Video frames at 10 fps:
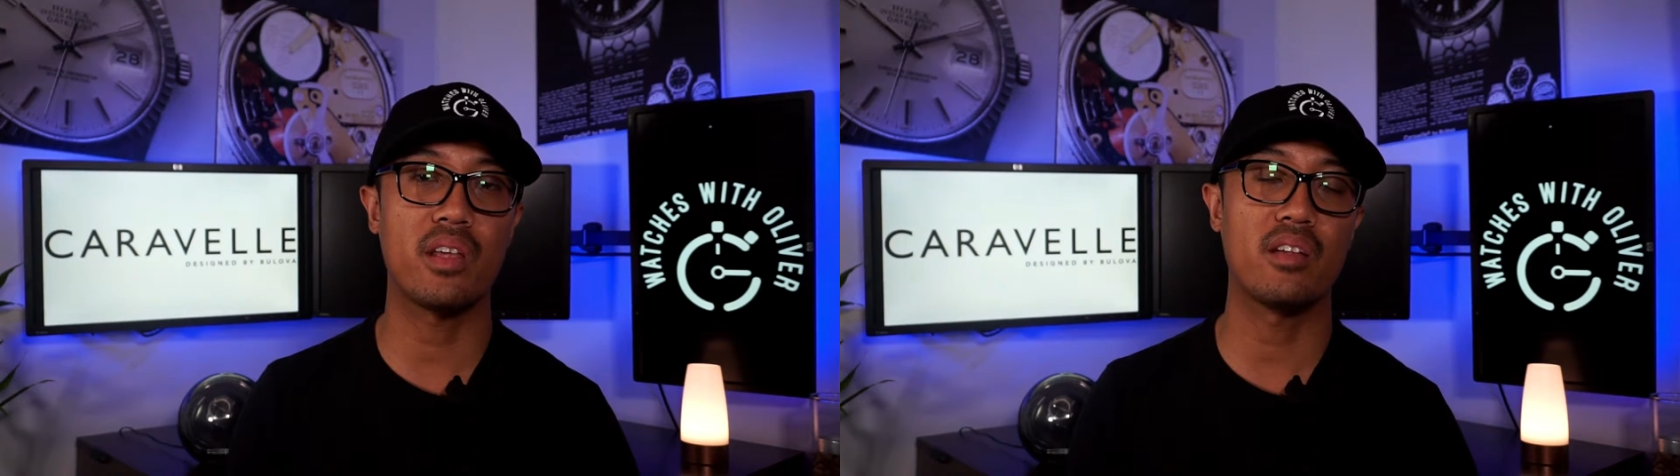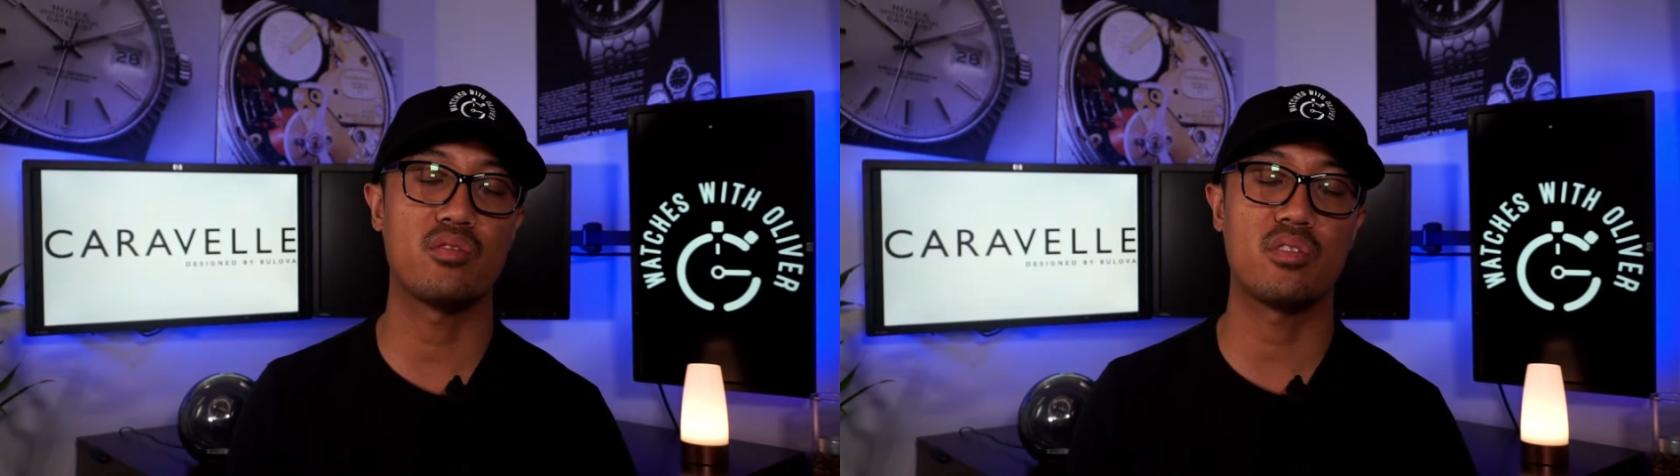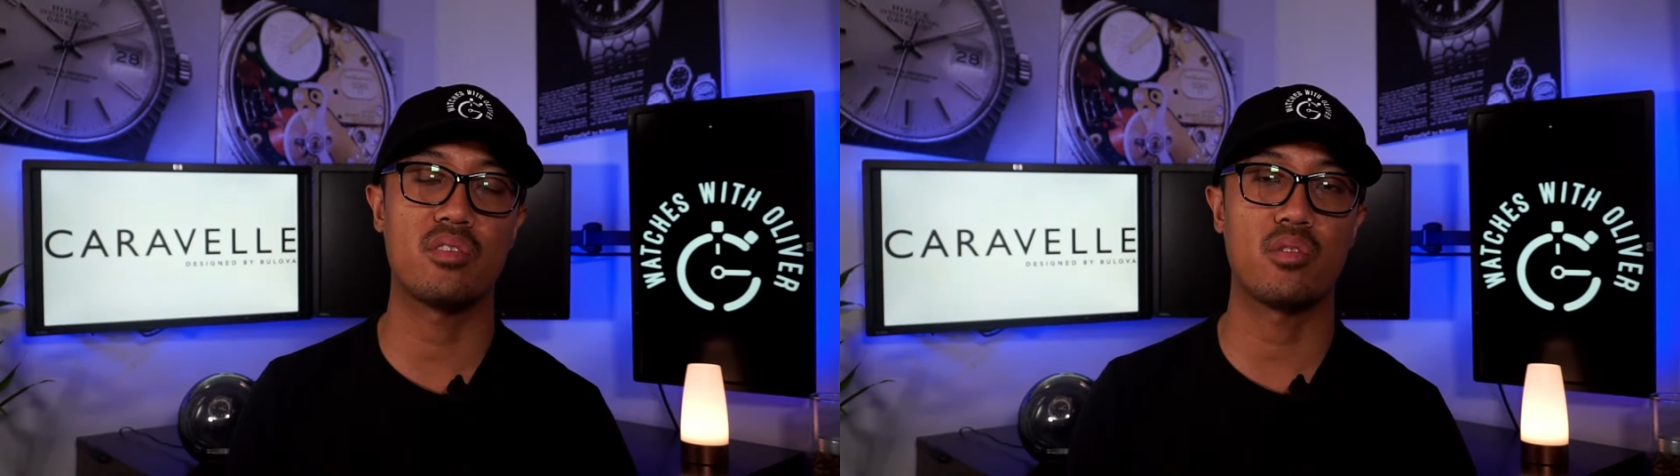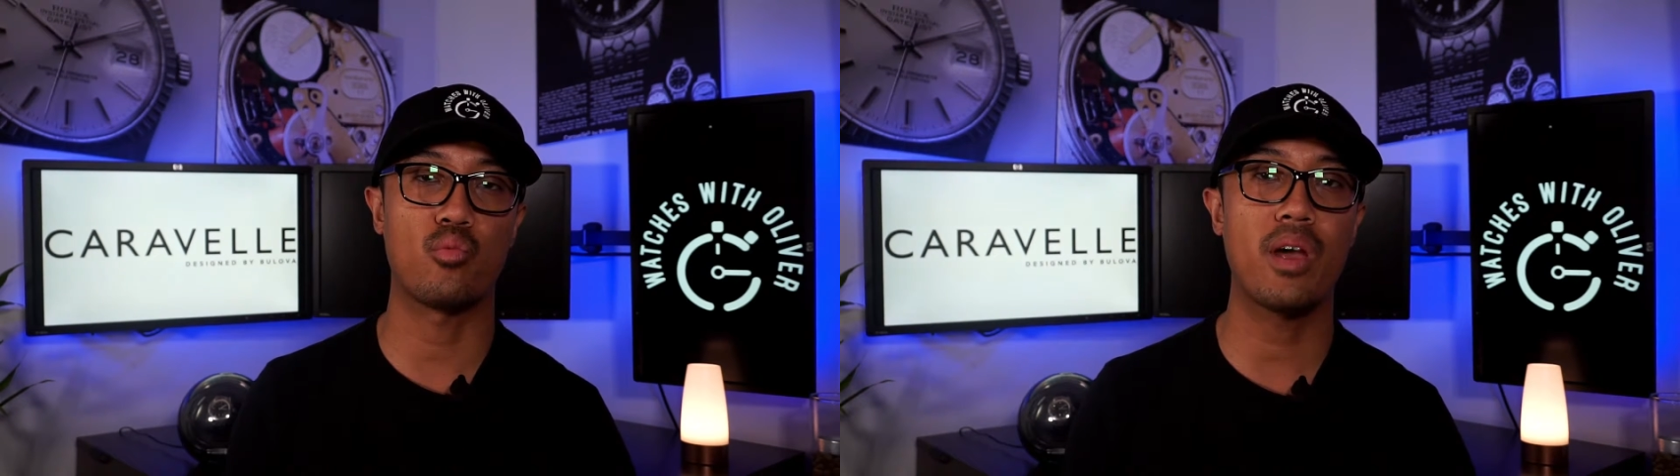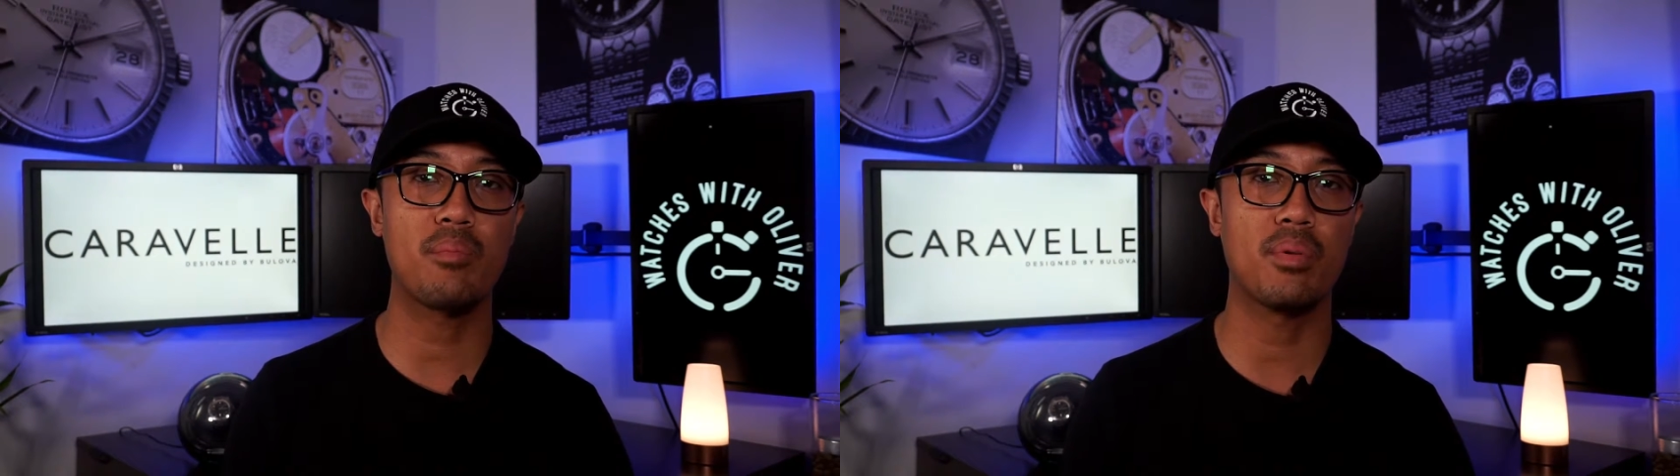it has just the
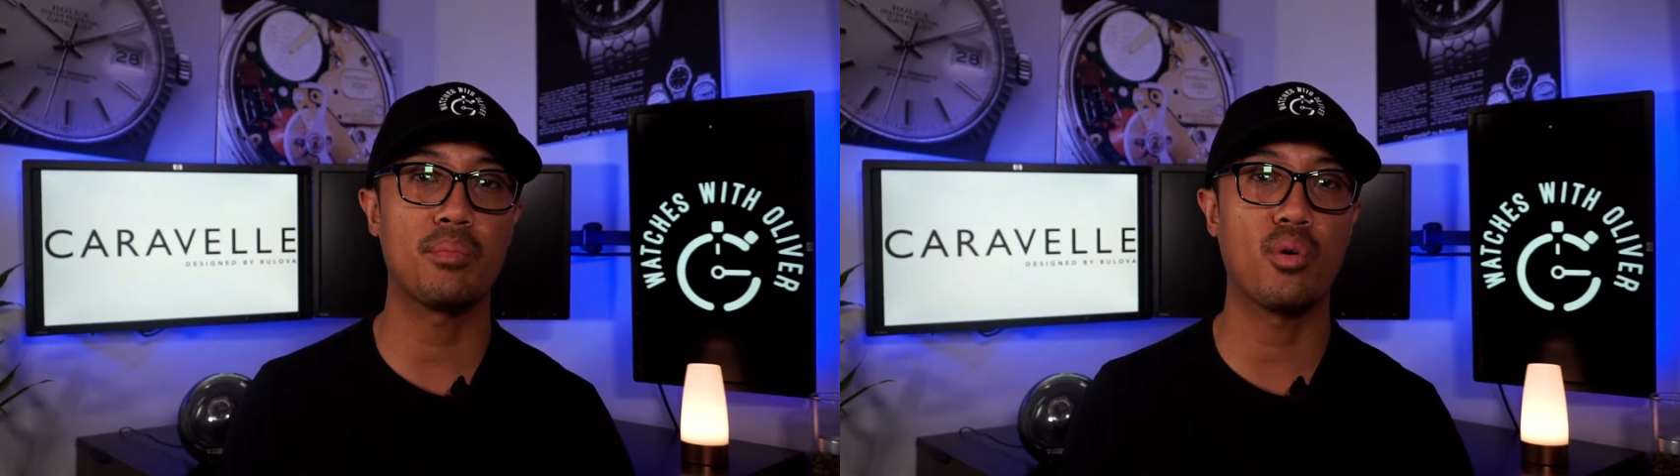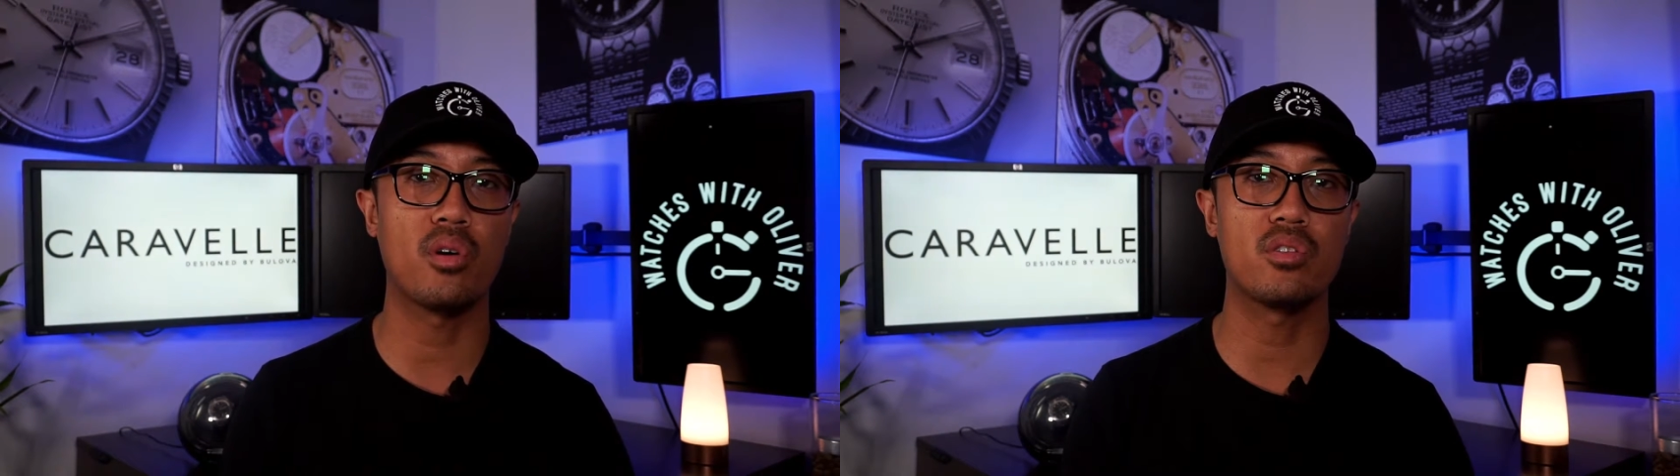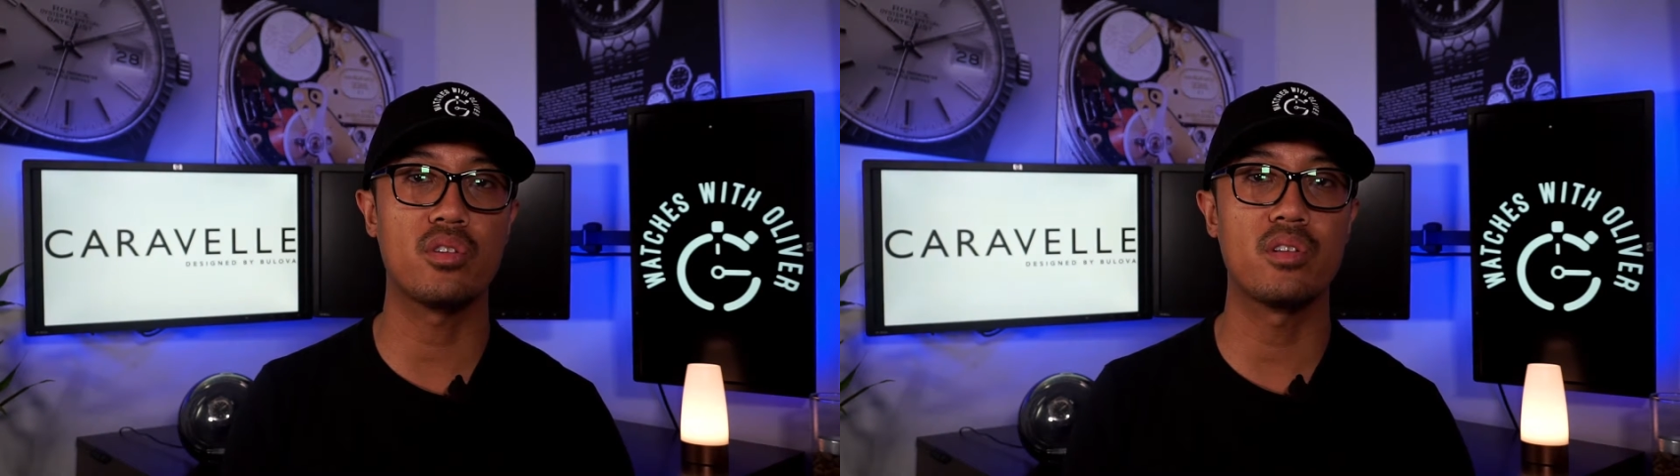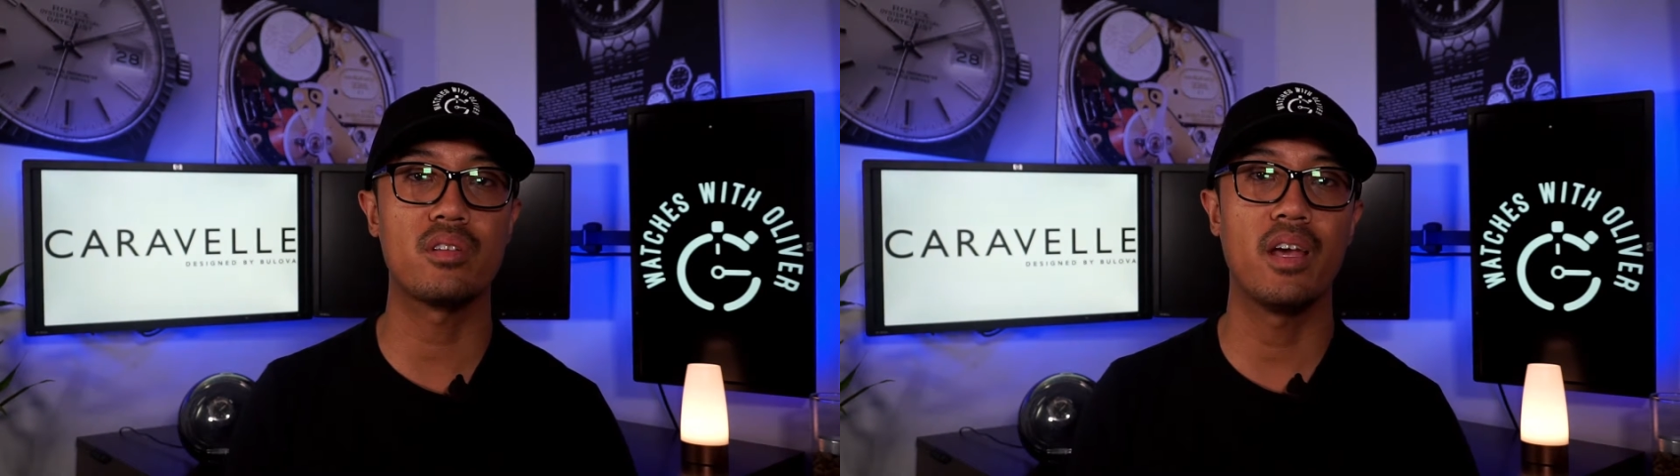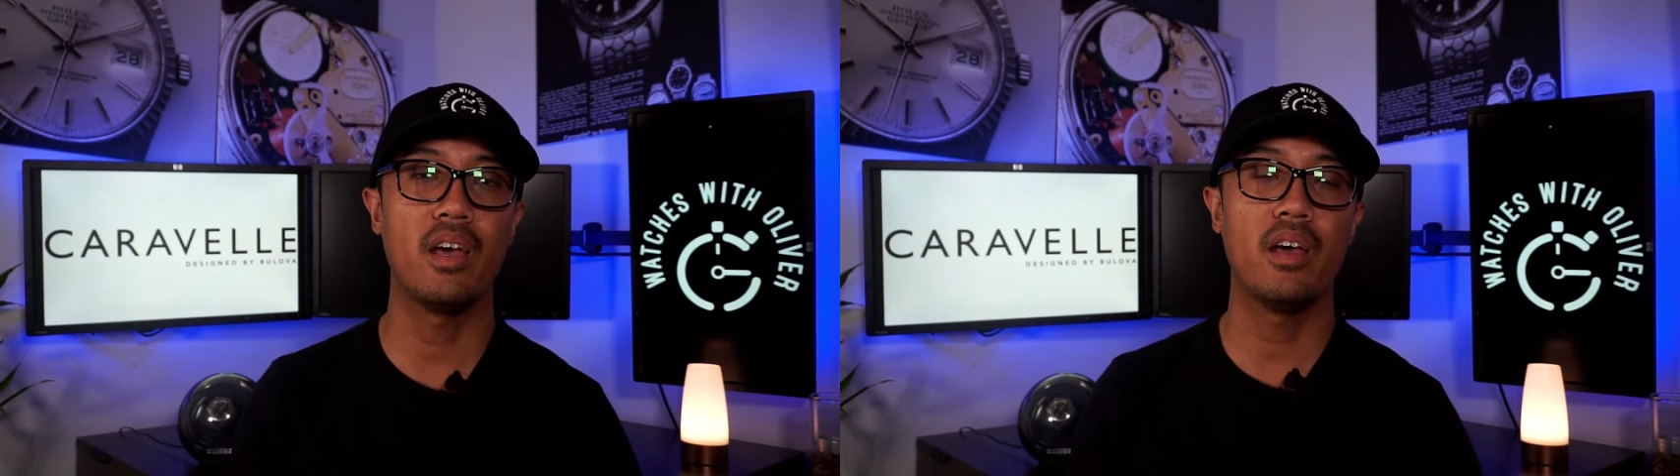right proportions,